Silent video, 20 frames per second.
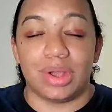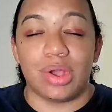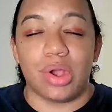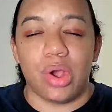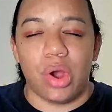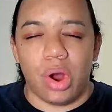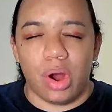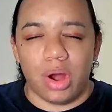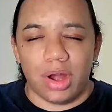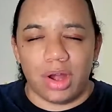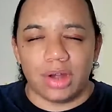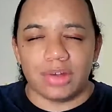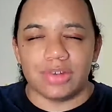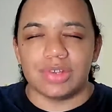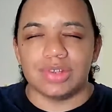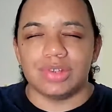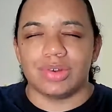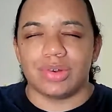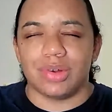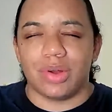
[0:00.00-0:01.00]

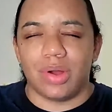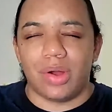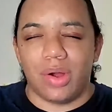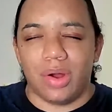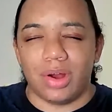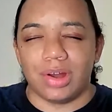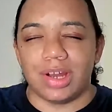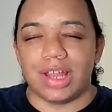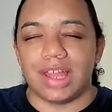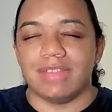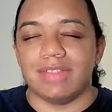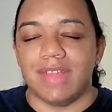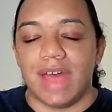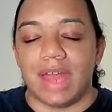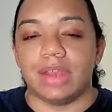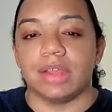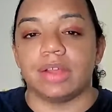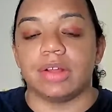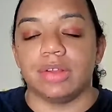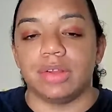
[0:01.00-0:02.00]
Guard your heart. And
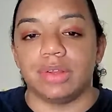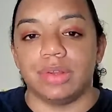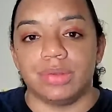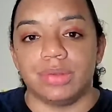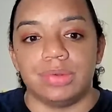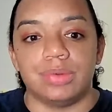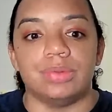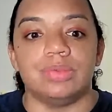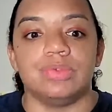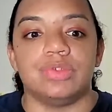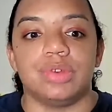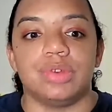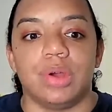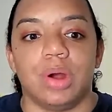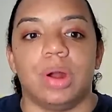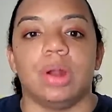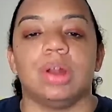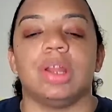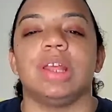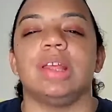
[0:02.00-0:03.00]
that includes
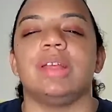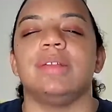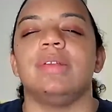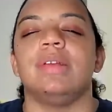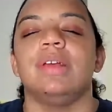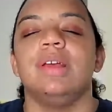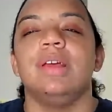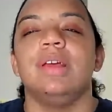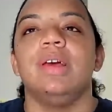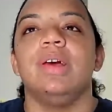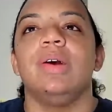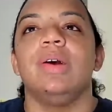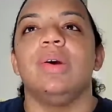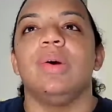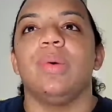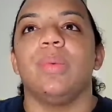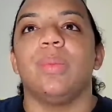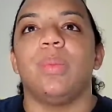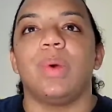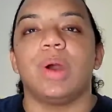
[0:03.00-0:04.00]
guarding
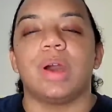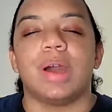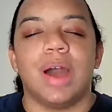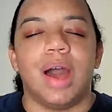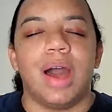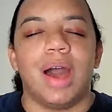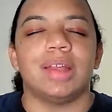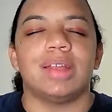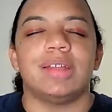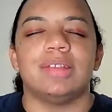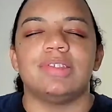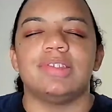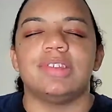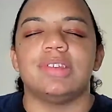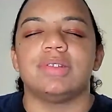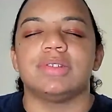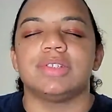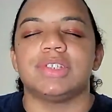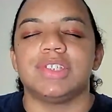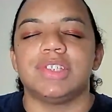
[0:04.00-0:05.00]
what God
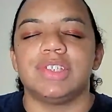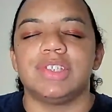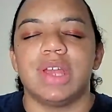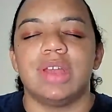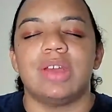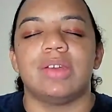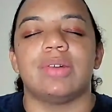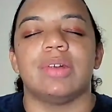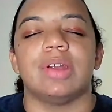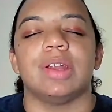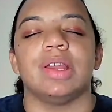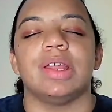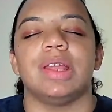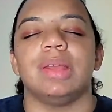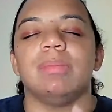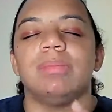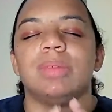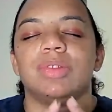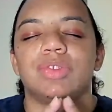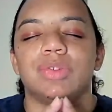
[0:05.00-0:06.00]
considers sacred
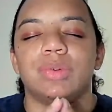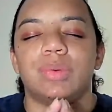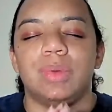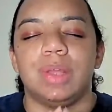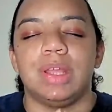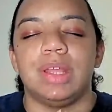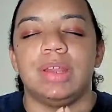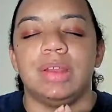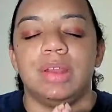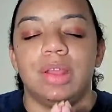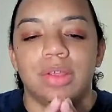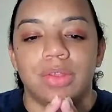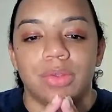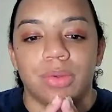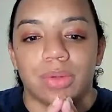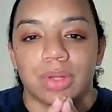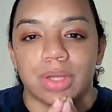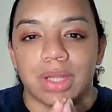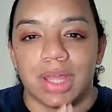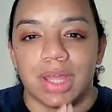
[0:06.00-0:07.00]
in between
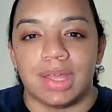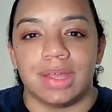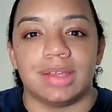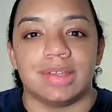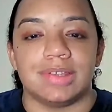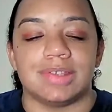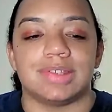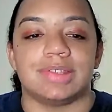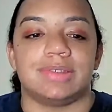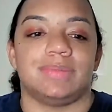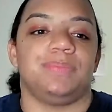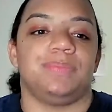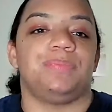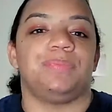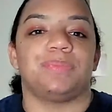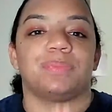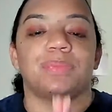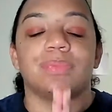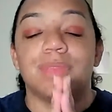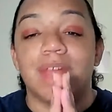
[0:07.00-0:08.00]
your legs.
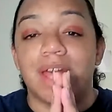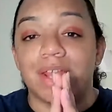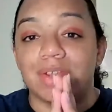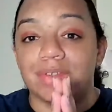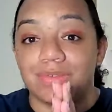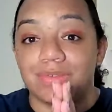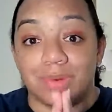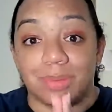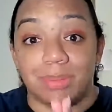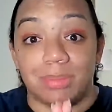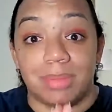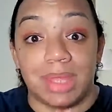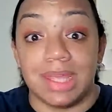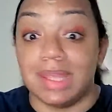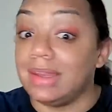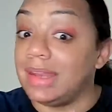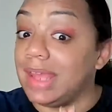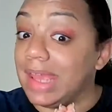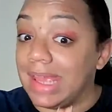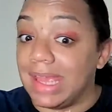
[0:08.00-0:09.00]
That is for
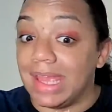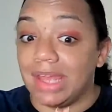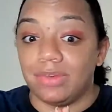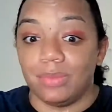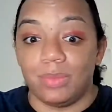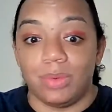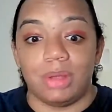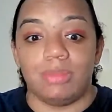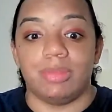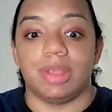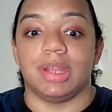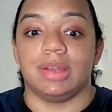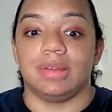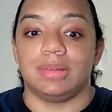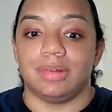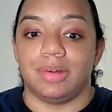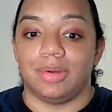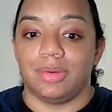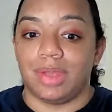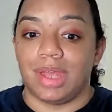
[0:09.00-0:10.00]
men and women.
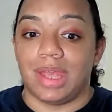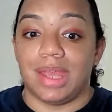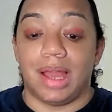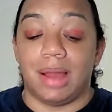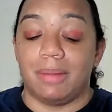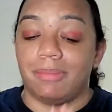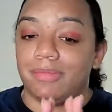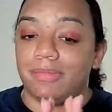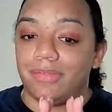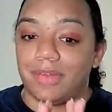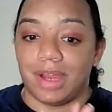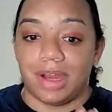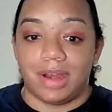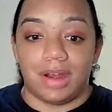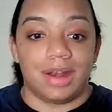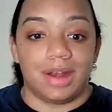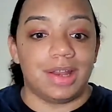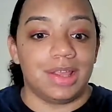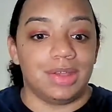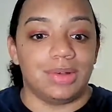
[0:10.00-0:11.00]
Okay, I'm
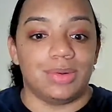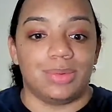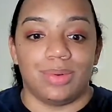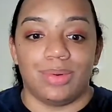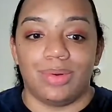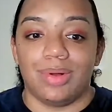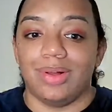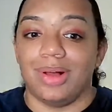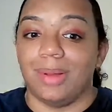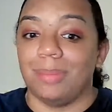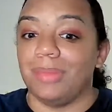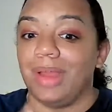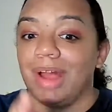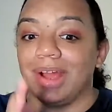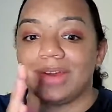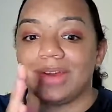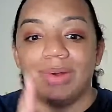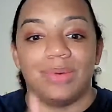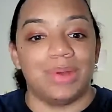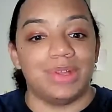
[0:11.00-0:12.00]
fair and equal. I'm
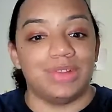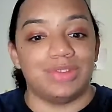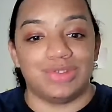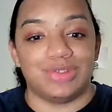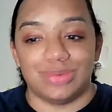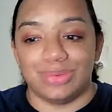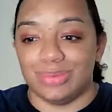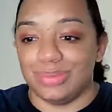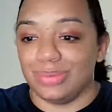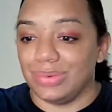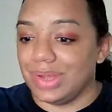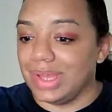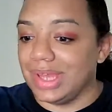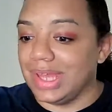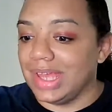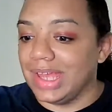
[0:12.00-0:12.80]
not going to